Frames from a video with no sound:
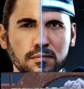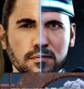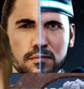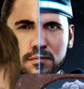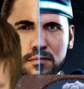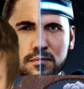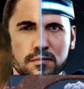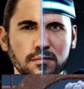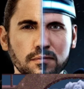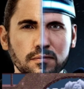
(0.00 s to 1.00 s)

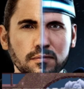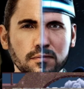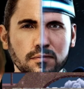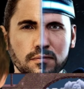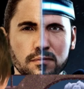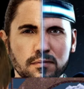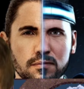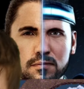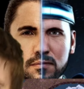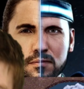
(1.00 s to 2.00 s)

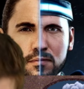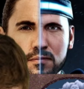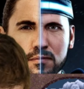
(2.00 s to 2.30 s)
This person isn't speaking.